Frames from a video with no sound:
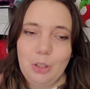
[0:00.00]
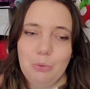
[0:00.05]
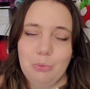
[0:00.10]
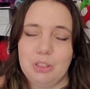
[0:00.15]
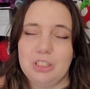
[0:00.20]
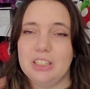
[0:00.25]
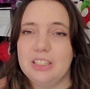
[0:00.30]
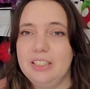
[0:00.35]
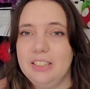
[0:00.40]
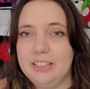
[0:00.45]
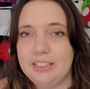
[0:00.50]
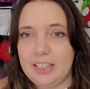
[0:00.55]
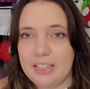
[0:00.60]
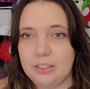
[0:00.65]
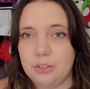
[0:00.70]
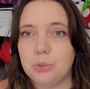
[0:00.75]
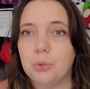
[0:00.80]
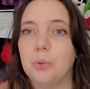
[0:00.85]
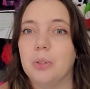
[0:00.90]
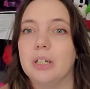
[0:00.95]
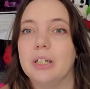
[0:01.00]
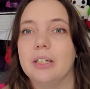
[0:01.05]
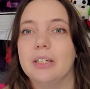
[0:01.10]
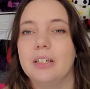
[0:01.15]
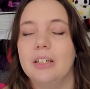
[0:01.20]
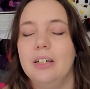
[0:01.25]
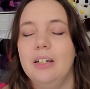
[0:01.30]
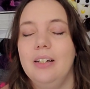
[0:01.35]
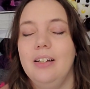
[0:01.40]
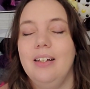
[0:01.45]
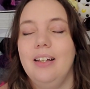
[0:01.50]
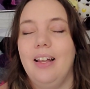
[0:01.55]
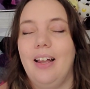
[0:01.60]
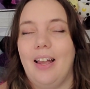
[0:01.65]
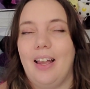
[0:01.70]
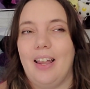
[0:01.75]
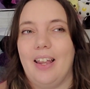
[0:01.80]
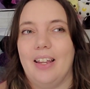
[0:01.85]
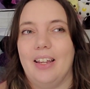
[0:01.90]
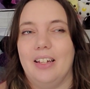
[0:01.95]
We did a day tour,
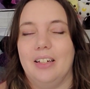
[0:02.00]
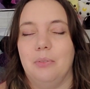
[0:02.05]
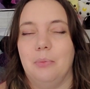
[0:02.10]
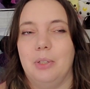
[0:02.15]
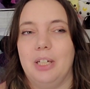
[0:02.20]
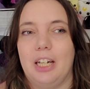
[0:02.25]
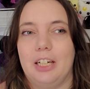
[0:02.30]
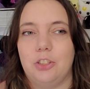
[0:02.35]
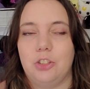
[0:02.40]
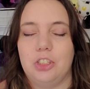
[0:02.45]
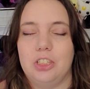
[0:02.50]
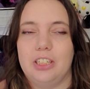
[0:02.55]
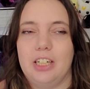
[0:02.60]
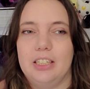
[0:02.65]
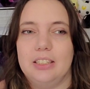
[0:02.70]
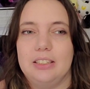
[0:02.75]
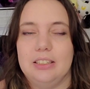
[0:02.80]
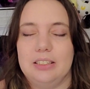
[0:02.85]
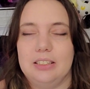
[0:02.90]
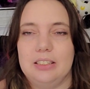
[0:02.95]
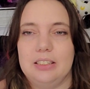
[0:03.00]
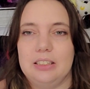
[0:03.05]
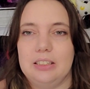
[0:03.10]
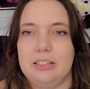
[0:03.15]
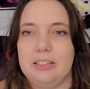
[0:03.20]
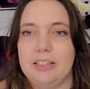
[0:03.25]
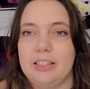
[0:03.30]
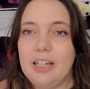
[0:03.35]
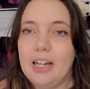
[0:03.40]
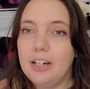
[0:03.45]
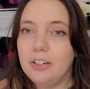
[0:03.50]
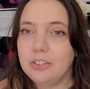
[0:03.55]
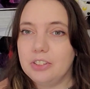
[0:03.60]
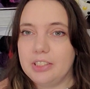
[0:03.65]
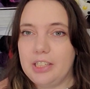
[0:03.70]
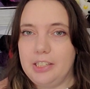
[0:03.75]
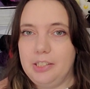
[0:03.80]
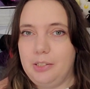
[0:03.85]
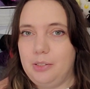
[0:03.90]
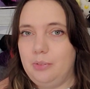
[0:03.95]
and we actually got to see the
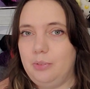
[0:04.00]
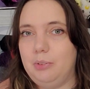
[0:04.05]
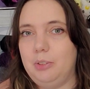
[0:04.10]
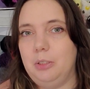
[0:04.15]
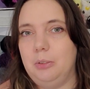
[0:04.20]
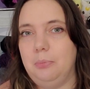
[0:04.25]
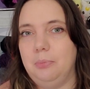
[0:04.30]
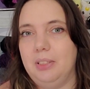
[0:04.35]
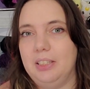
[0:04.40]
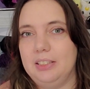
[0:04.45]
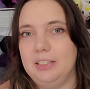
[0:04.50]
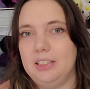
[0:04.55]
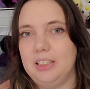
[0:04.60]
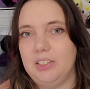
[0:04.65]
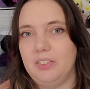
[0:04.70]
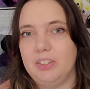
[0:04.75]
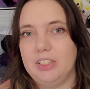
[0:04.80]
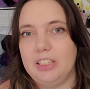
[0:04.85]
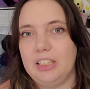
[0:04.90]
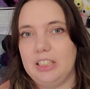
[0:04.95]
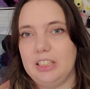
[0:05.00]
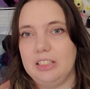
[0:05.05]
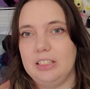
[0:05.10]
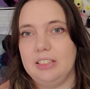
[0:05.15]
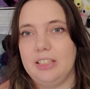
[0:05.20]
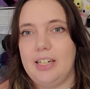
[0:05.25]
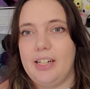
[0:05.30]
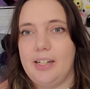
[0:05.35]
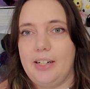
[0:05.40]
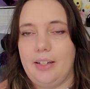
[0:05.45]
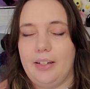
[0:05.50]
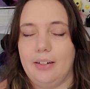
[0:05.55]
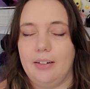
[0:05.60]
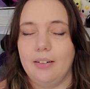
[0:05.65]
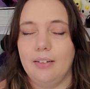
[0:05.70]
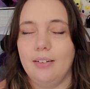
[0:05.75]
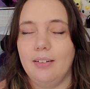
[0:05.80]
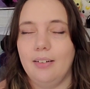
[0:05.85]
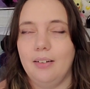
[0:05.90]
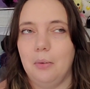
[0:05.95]
outside of the room that Stephen King stayed in.
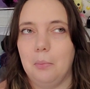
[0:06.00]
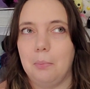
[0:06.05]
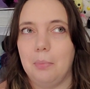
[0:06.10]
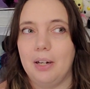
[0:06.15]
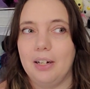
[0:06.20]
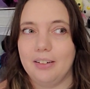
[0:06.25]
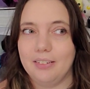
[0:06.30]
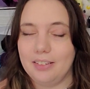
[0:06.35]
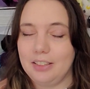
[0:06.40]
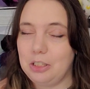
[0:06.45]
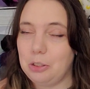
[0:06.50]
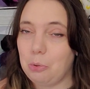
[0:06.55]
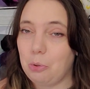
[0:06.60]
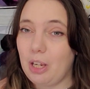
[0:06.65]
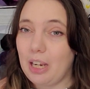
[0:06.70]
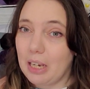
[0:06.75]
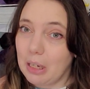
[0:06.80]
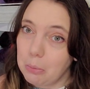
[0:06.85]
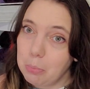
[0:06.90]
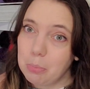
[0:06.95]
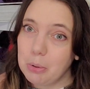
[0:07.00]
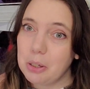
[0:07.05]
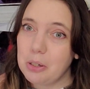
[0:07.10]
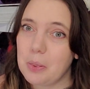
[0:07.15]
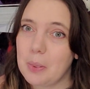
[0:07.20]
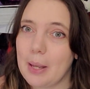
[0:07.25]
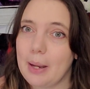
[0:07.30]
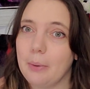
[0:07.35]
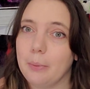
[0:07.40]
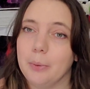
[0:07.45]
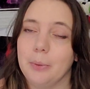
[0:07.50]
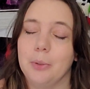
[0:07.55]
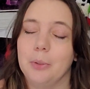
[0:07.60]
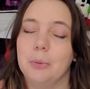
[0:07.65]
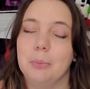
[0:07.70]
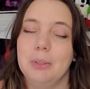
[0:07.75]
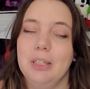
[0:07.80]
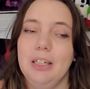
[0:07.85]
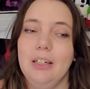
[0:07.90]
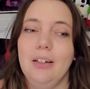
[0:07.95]
Apparently you can book that
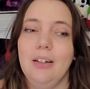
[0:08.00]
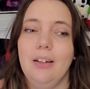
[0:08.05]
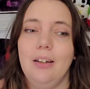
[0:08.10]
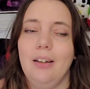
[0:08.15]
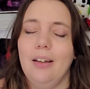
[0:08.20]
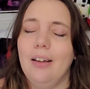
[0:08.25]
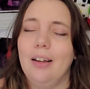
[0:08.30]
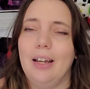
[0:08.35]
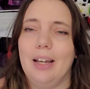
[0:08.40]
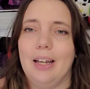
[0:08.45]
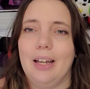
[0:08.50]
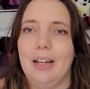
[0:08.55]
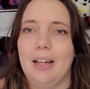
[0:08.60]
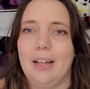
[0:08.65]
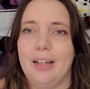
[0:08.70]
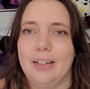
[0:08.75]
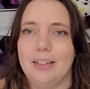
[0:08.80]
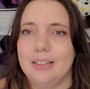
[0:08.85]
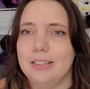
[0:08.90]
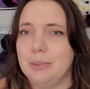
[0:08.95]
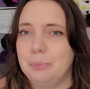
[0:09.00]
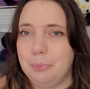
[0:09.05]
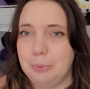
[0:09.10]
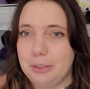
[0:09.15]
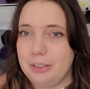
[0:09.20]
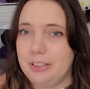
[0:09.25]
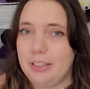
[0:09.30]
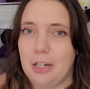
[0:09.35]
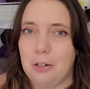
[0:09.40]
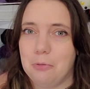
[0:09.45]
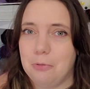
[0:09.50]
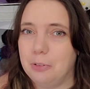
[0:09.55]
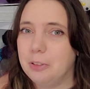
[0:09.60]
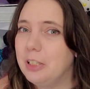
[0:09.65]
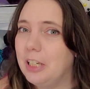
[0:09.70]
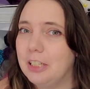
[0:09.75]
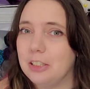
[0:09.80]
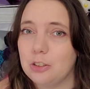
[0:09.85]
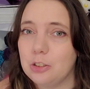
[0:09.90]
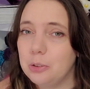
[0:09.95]
room, and it's booked out for
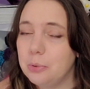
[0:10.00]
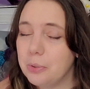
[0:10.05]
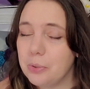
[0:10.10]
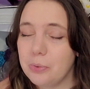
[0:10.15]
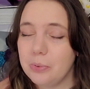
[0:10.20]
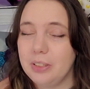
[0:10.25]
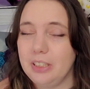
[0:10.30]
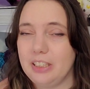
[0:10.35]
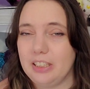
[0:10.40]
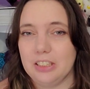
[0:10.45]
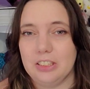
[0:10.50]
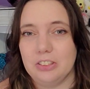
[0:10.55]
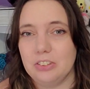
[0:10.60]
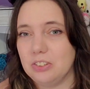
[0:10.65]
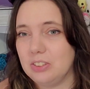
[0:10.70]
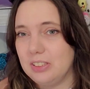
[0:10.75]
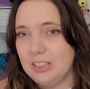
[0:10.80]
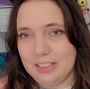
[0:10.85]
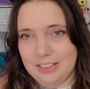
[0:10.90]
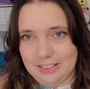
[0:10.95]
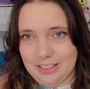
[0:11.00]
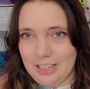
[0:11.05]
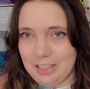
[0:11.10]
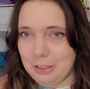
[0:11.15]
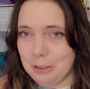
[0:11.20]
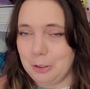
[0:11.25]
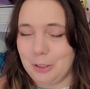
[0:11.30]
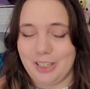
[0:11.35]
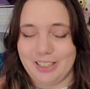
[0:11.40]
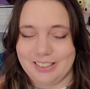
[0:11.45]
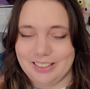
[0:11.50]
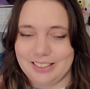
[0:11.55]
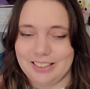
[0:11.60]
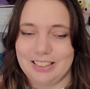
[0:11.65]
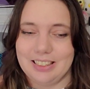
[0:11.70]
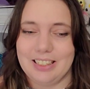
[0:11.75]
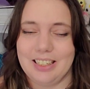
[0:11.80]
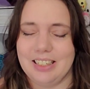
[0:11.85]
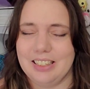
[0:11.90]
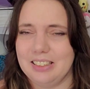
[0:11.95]
like 2 or 3 years. It's kind of
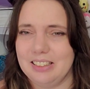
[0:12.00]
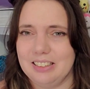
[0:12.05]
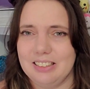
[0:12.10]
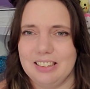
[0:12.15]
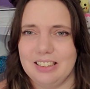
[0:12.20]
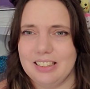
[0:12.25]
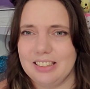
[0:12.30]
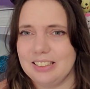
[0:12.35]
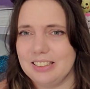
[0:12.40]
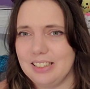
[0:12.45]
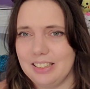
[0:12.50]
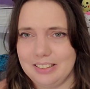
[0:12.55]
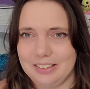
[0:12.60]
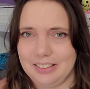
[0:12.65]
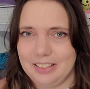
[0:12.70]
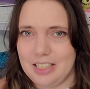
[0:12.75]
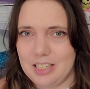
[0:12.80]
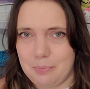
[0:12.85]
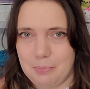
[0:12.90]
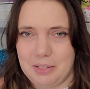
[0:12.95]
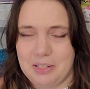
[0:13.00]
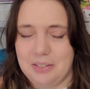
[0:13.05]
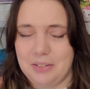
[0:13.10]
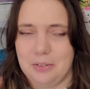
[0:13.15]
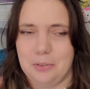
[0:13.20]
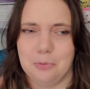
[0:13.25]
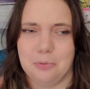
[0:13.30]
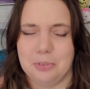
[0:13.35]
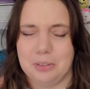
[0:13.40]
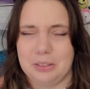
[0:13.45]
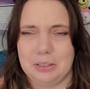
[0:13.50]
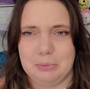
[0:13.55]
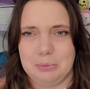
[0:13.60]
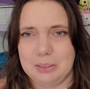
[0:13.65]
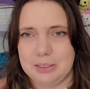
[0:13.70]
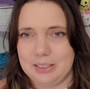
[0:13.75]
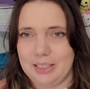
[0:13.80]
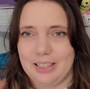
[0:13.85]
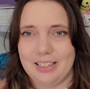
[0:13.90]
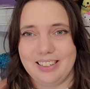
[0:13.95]
crazy and insanely expensive, and I'm
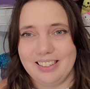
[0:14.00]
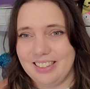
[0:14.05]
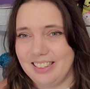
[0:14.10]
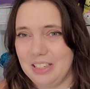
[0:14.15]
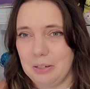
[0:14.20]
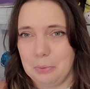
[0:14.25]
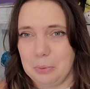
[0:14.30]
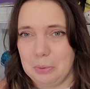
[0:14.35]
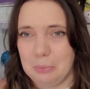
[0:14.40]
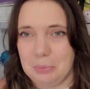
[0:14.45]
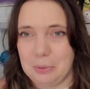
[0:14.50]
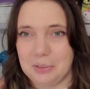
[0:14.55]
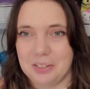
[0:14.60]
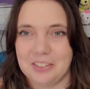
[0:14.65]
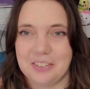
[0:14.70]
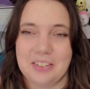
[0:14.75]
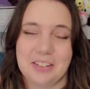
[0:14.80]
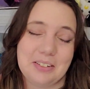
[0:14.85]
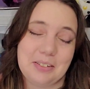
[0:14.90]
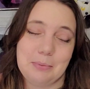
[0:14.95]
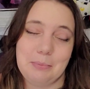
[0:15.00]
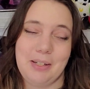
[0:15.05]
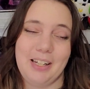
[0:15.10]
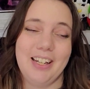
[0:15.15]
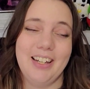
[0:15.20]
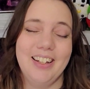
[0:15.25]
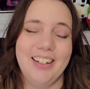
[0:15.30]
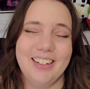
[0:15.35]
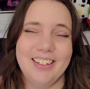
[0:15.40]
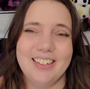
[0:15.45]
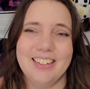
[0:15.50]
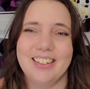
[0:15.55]
just like, it wouldn't be worth it to me.